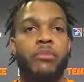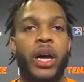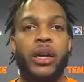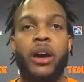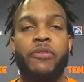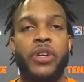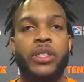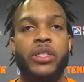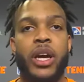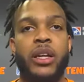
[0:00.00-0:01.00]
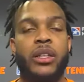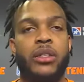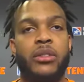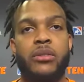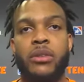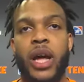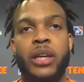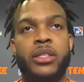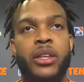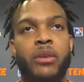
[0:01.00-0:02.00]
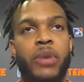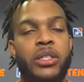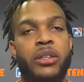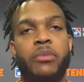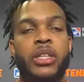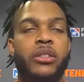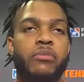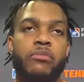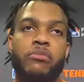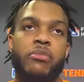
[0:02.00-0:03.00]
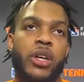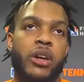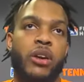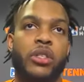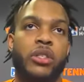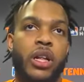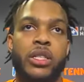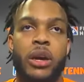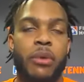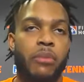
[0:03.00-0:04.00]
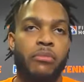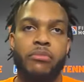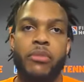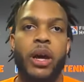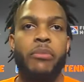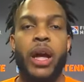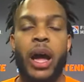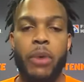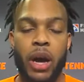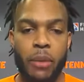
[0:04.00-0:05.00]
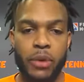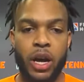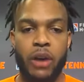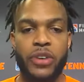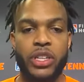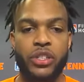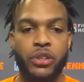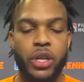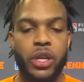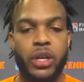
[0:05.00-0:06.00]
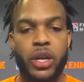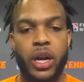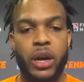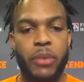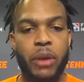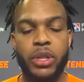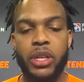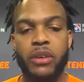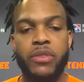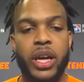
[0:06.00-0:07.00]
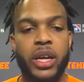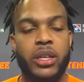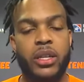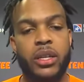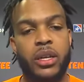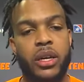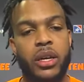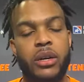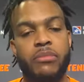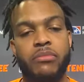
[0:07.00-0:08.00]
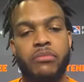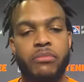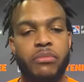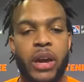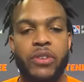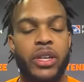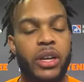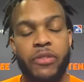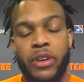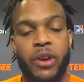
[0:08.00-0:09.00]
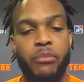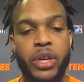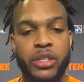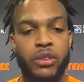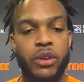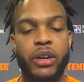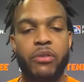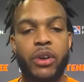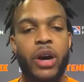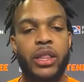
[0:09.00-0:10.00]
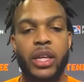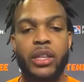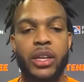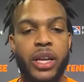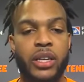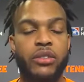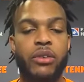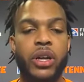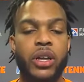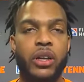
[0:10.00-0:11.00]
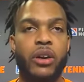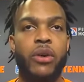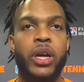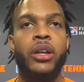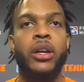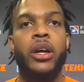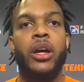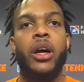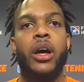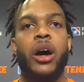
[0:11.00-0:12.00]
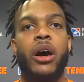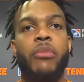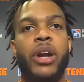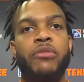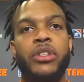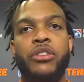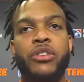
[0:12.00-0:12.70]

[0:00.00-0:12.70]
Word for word: my confidence, I I tell my teammates and the coaches all the time, I'm I'm I'm am a confident shooter. Um, I believe that um, every if, if I miss three in a row, I think the next three are gonna go in. Um, but I've just